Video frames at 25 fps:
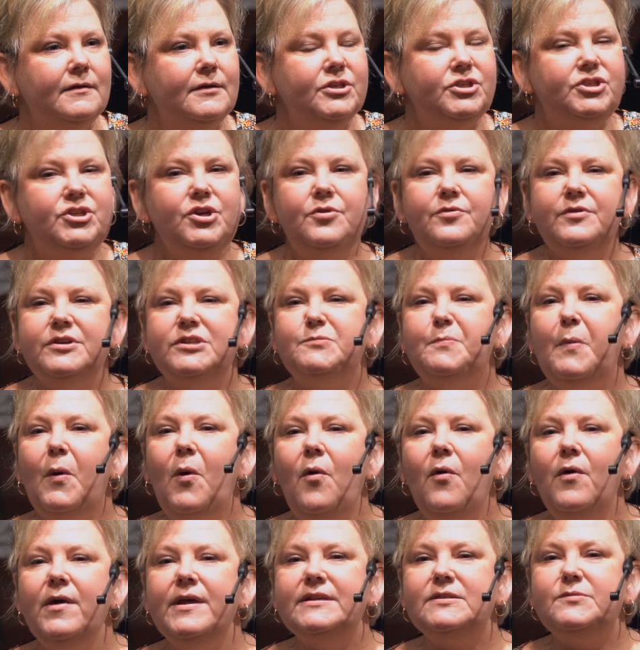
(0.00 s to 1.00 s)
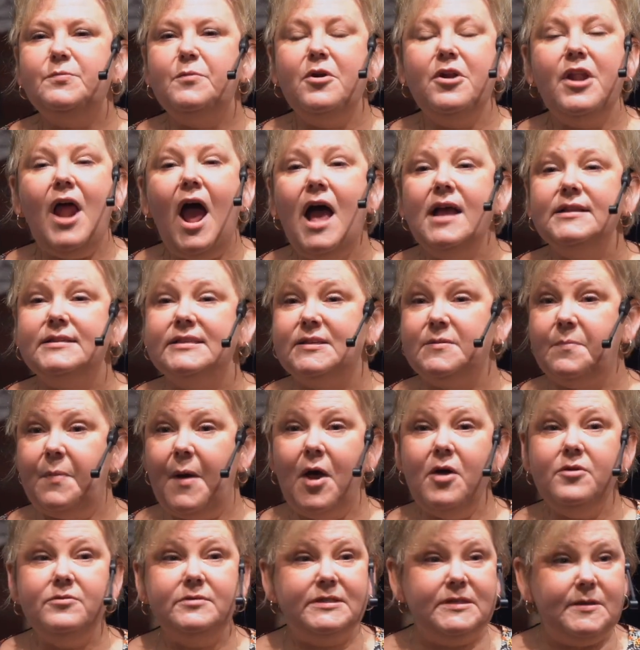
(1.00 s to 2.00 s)
Jewish boys were not
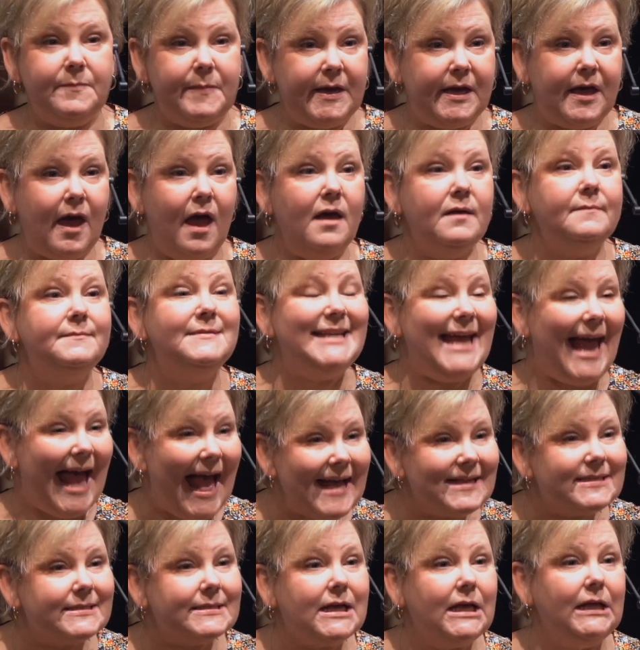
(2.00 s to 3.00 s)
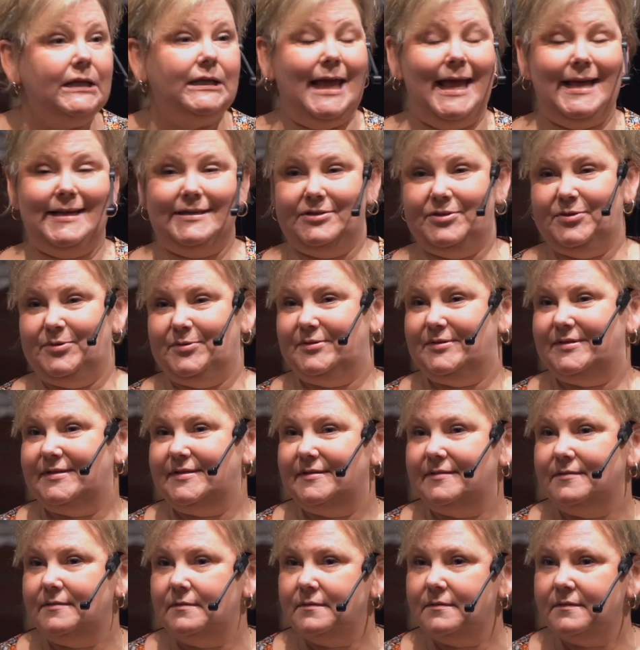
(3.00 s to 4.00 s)
supposed to become tax
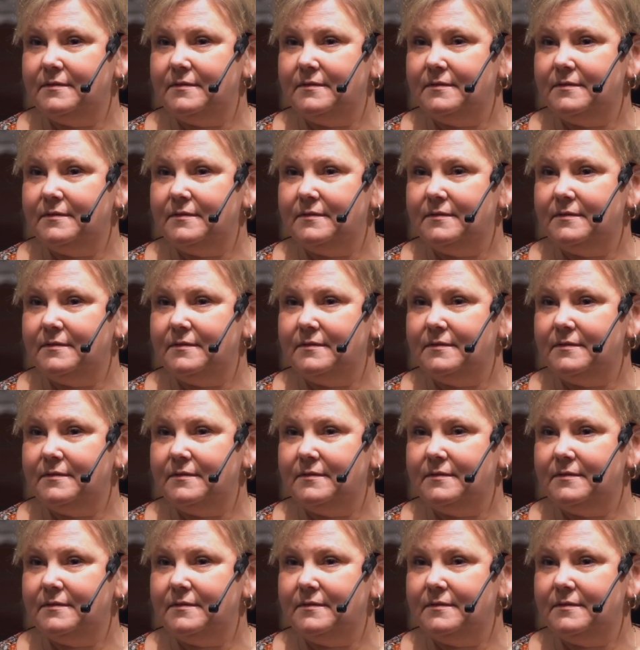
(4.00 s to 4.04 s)
collectors.